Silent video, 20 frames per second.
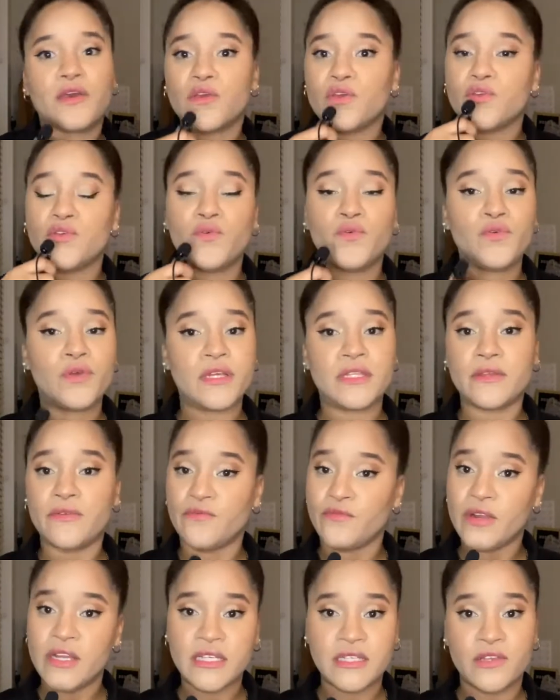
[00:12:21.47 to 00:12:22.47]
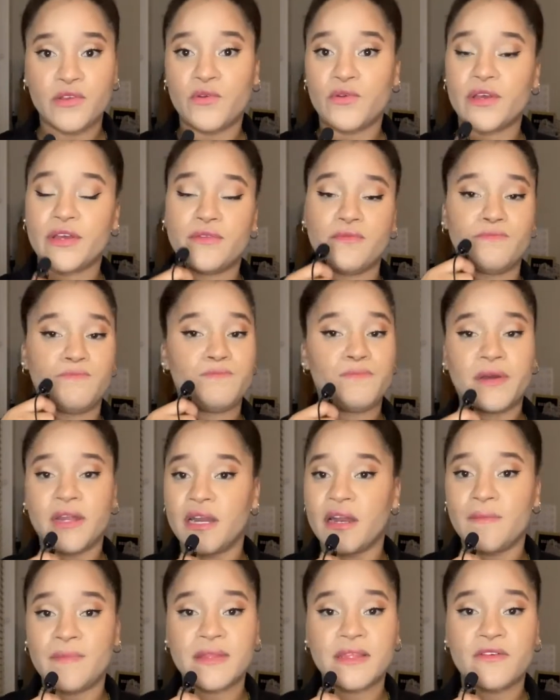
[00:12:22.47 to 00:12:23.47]
you can put it
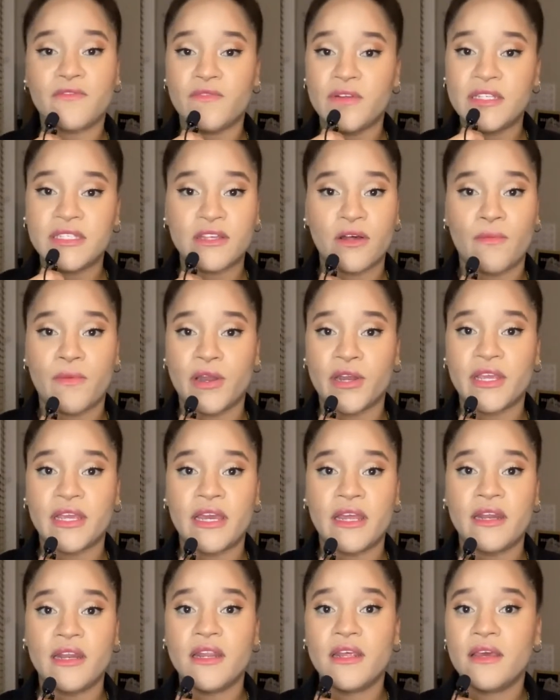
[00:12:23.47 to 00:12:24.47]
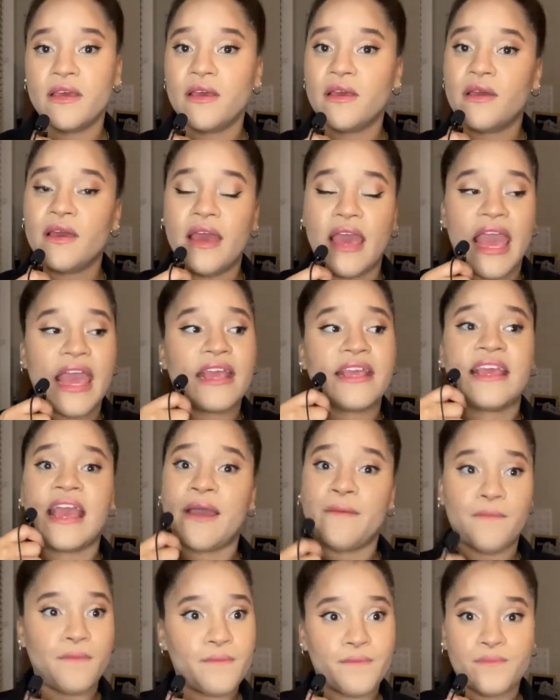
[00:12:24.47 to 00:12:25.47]
up in the resale market and
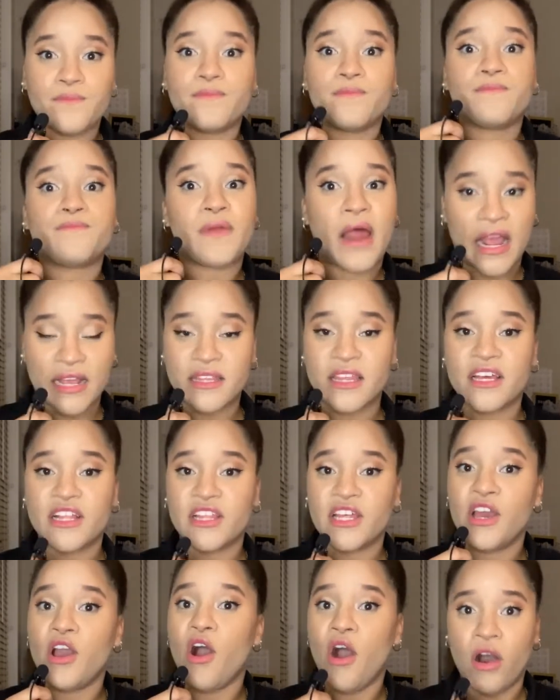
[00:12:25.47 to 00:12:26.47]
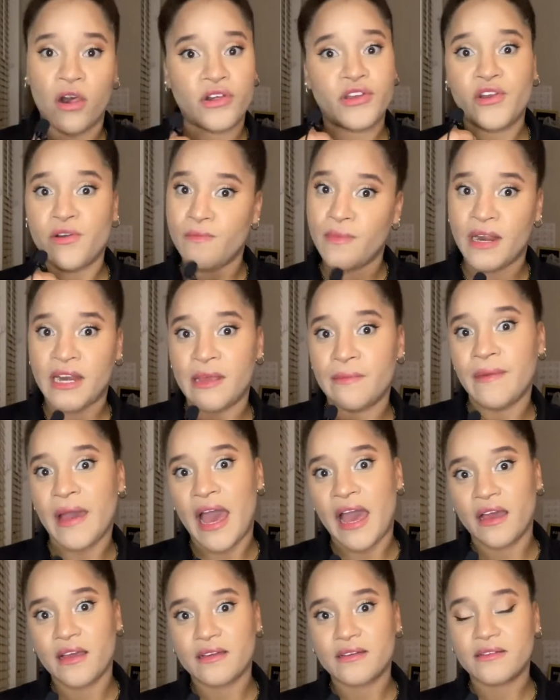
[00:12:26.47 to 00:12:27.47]
get practically all your money
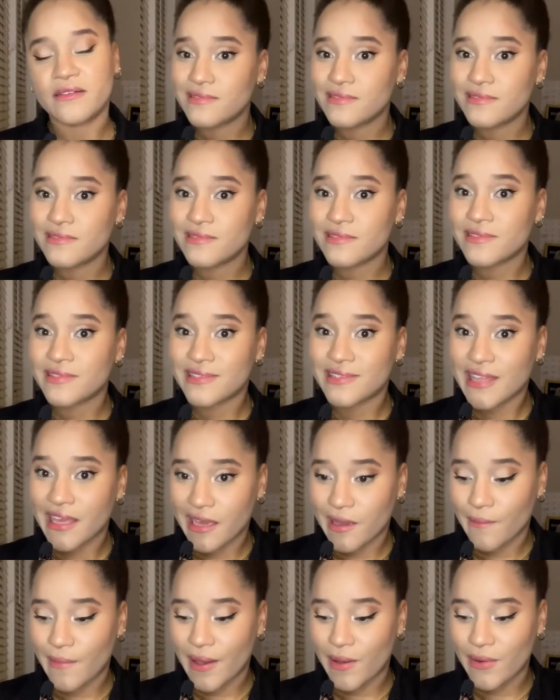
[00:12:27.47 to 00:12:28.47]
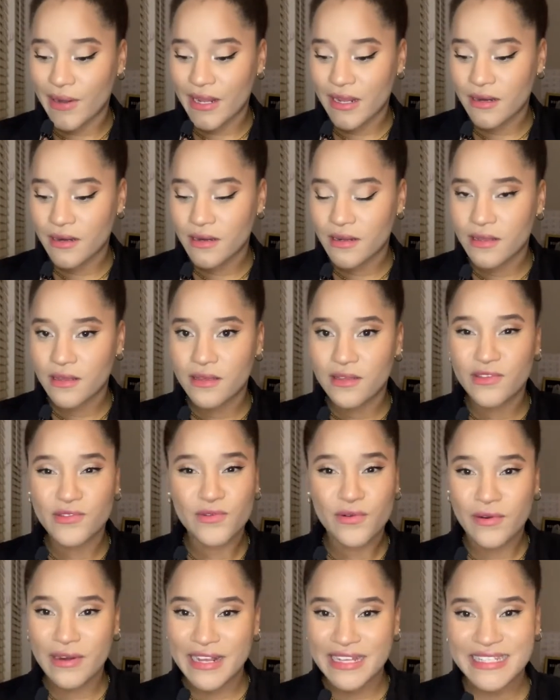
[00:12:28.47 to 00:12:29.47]
back. Think about it. You
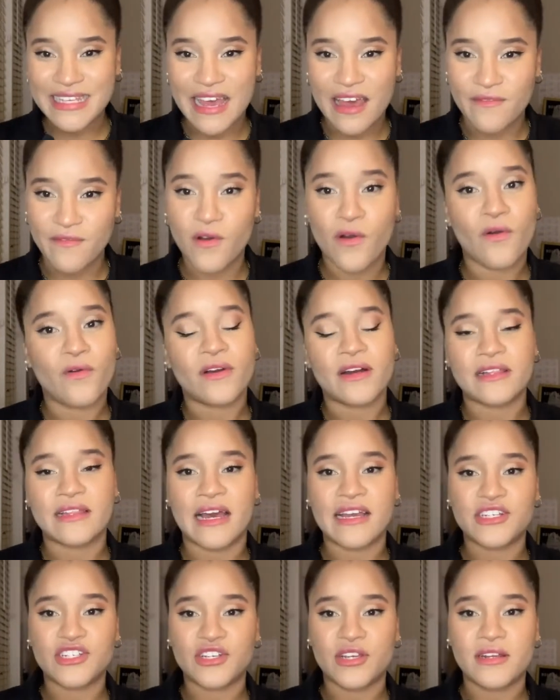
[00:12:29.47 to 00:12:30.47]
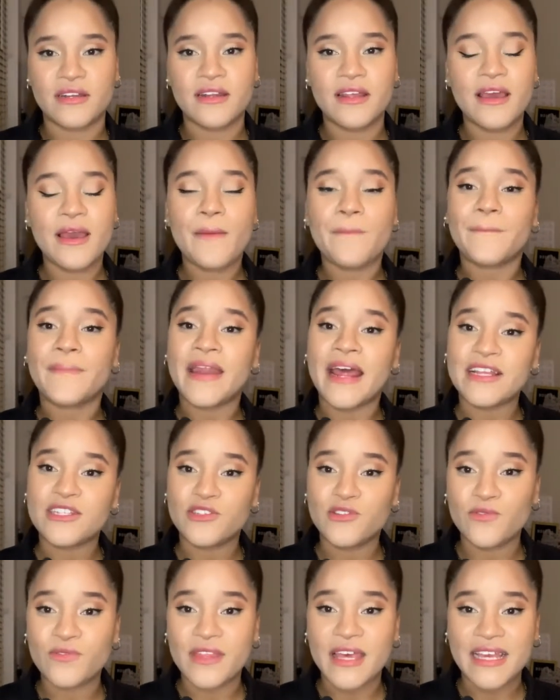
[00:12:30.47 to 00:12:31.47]
don't need to have a whole collection, but I
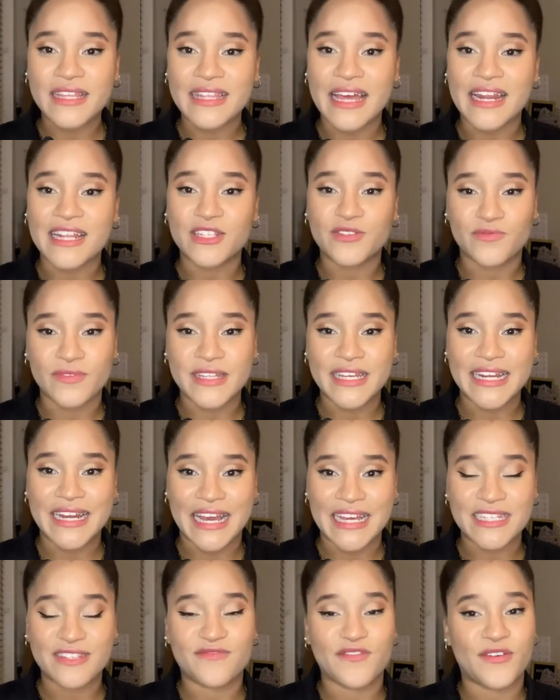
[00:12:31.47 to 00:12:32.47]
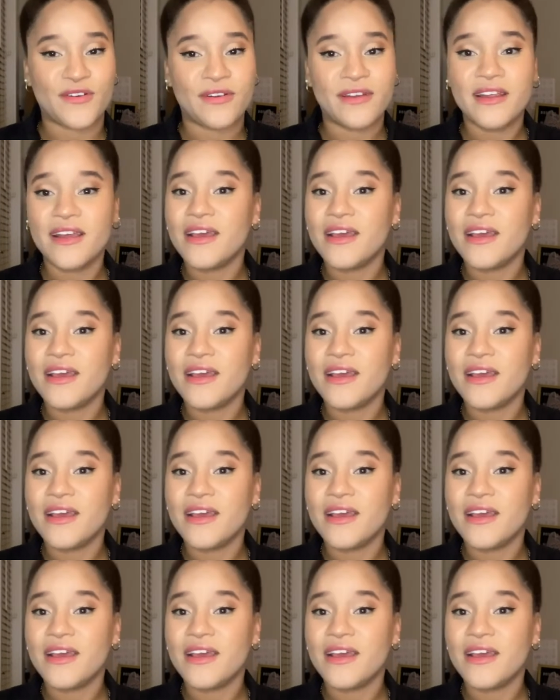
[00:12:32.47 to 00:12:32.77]
do think that it's really nice for